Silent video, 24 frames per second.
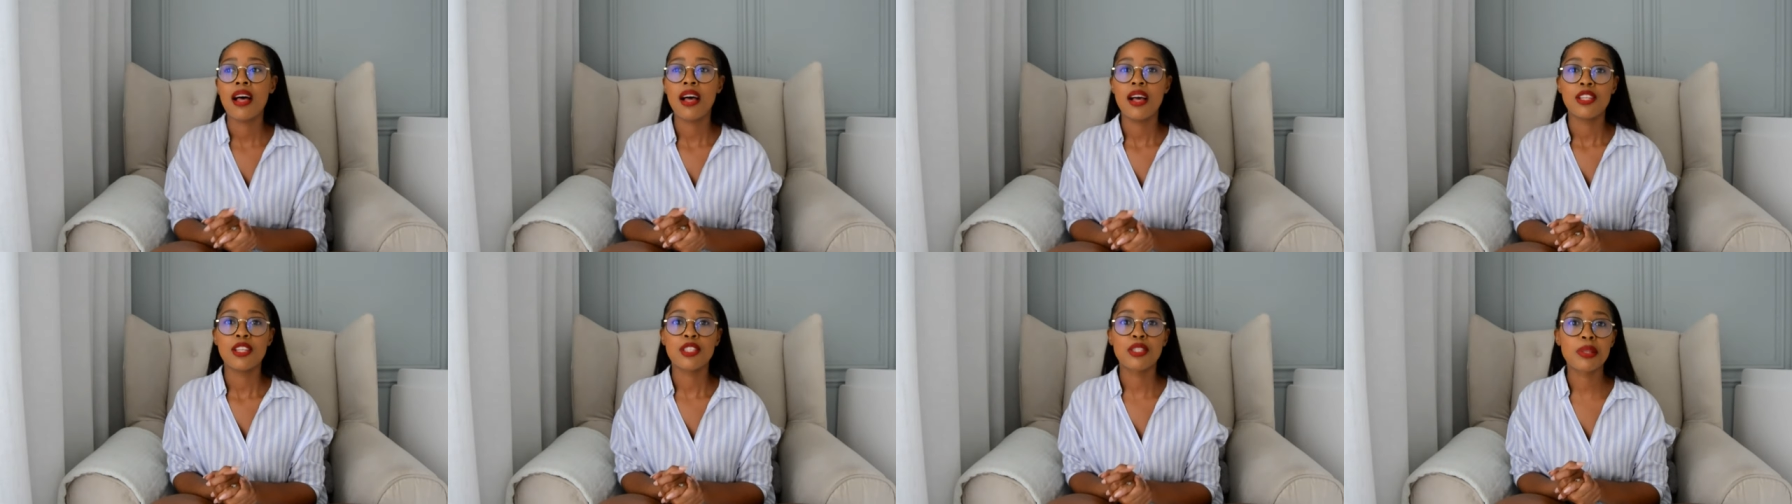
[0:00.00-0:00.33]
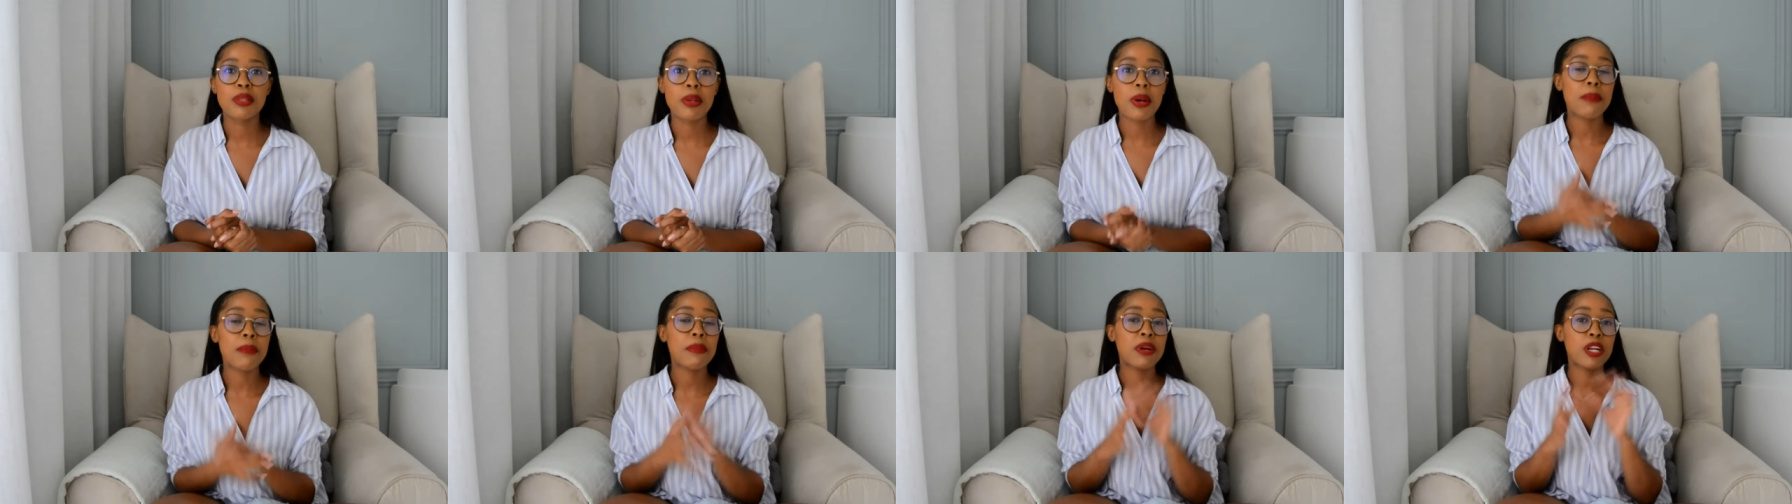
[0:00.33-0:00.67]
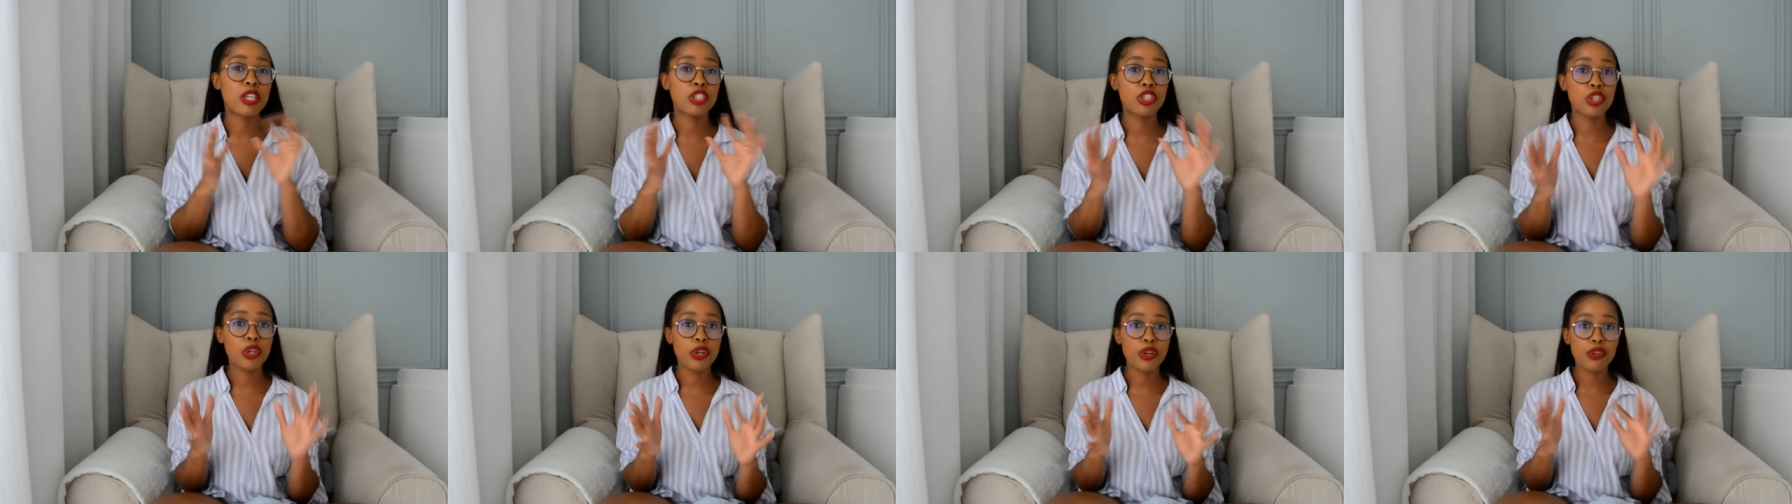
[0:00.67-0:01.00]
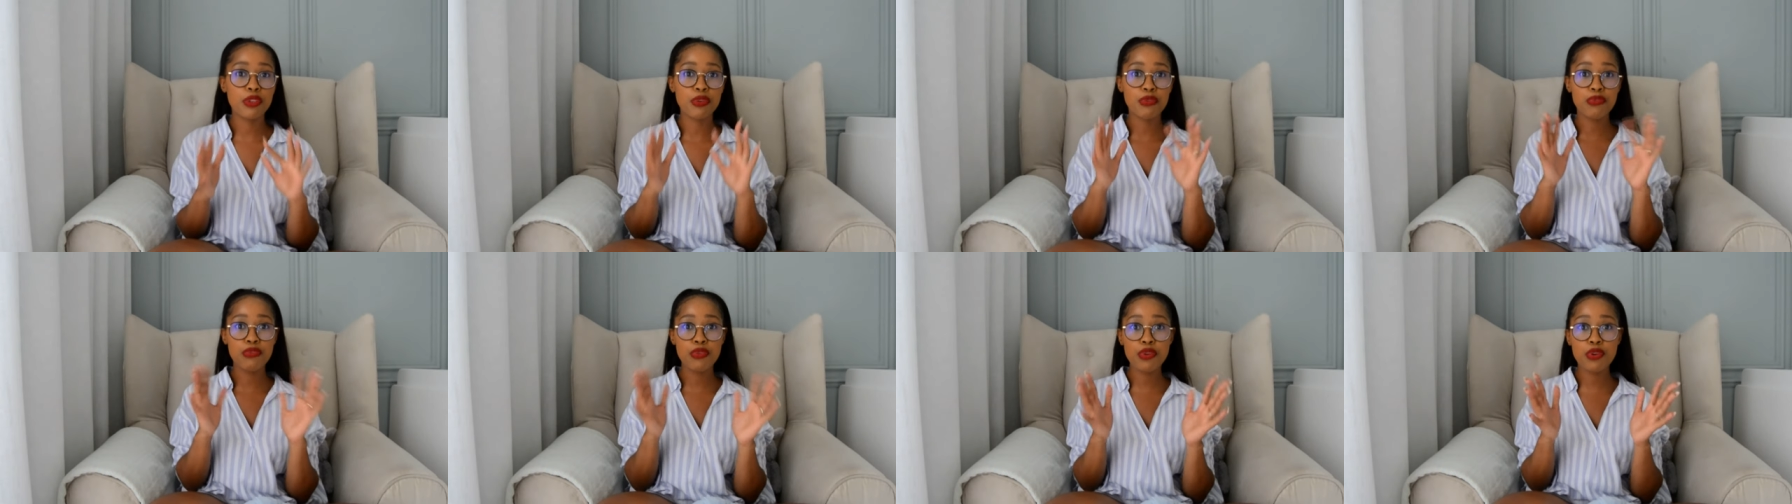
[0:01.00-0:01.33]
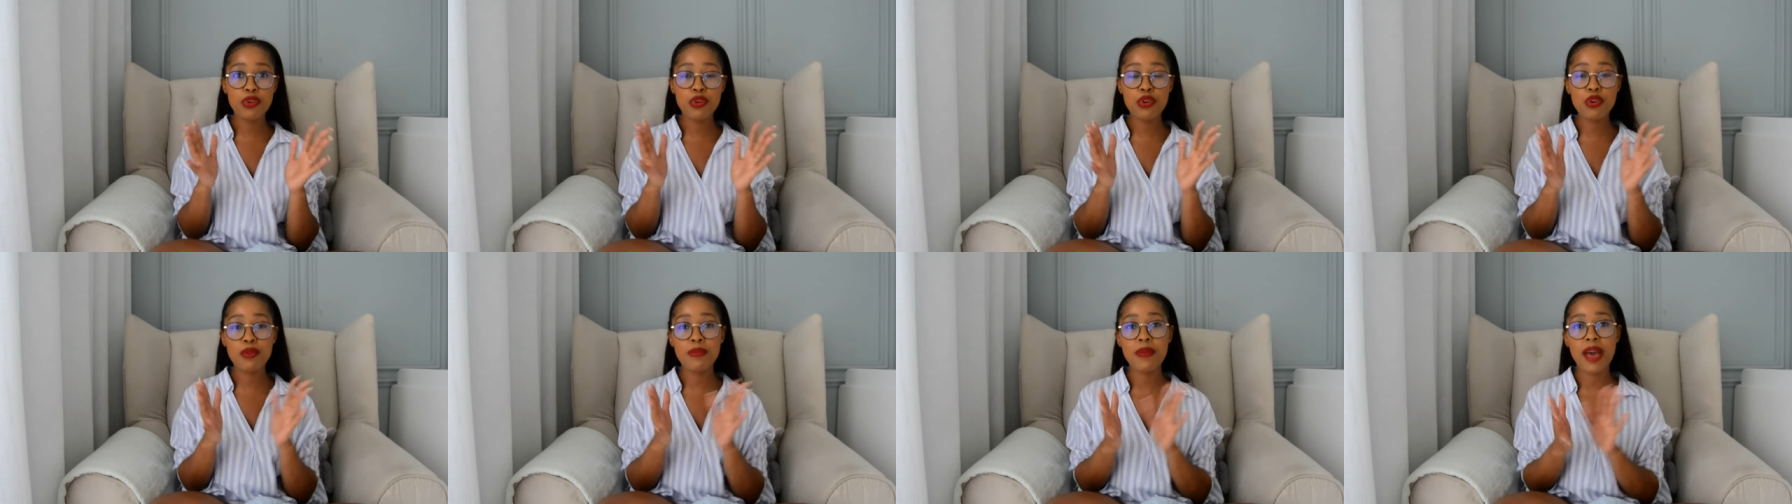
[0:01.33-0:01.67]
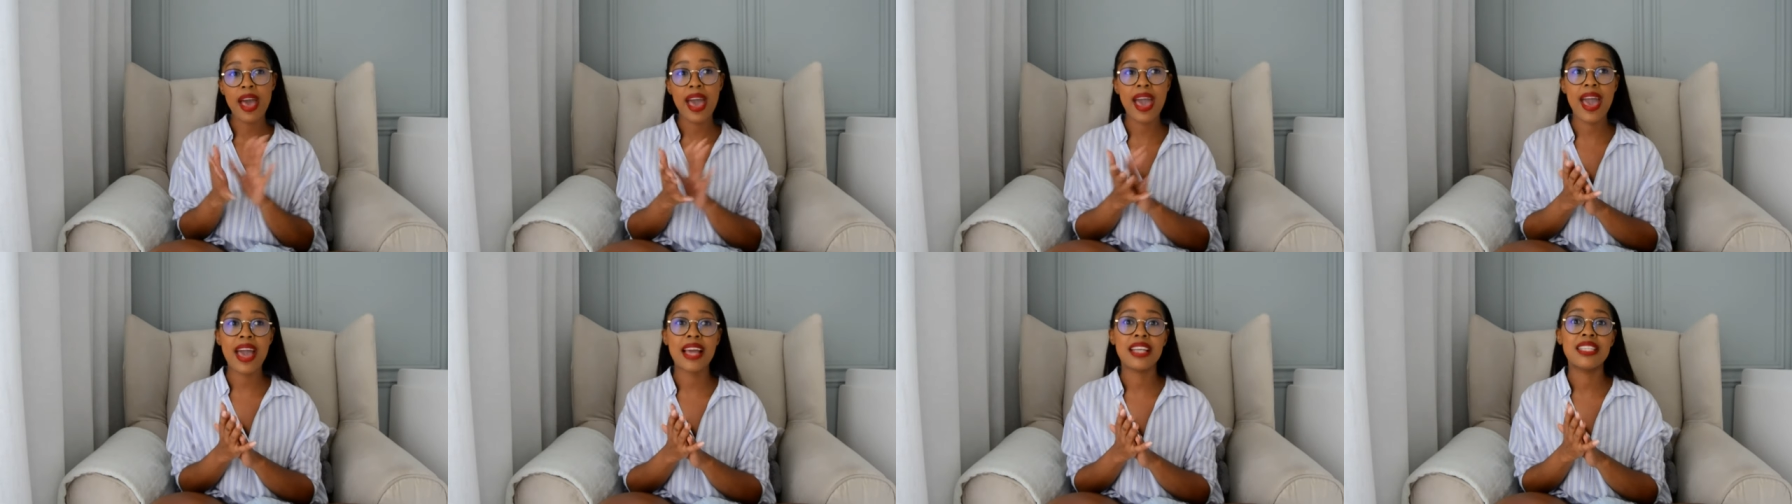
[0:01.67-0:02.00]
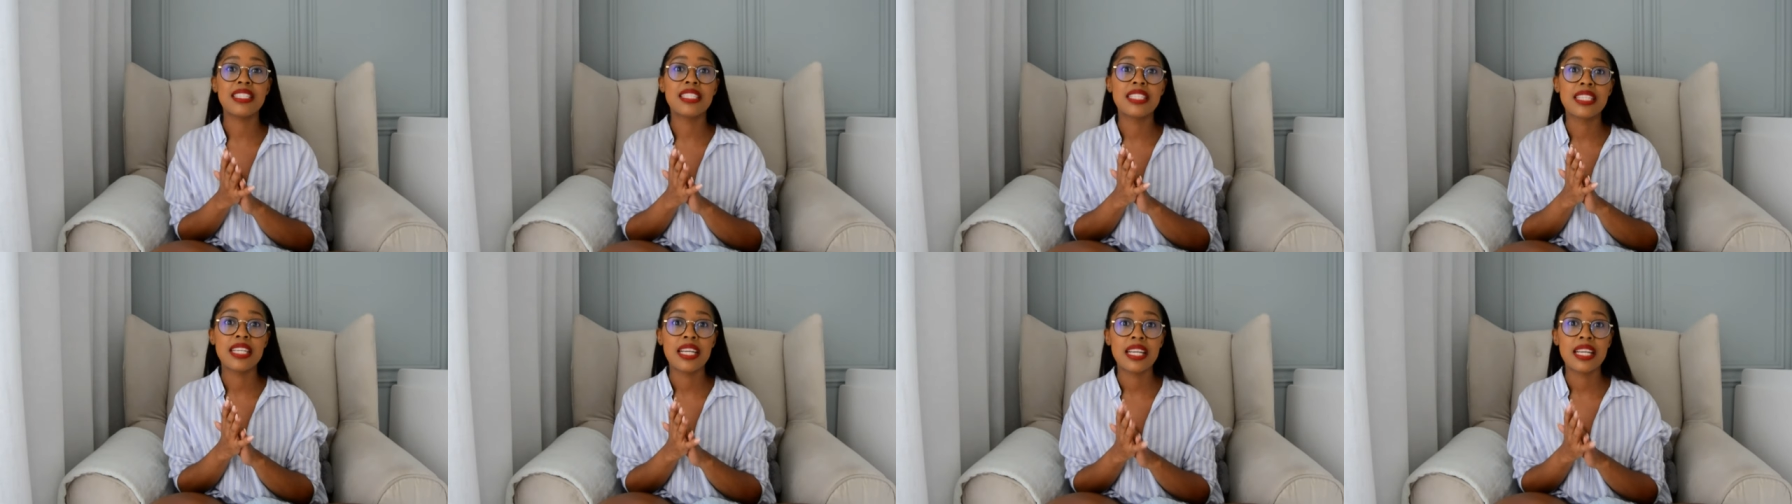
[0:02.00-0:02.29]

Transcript: So I'm going to show you the room and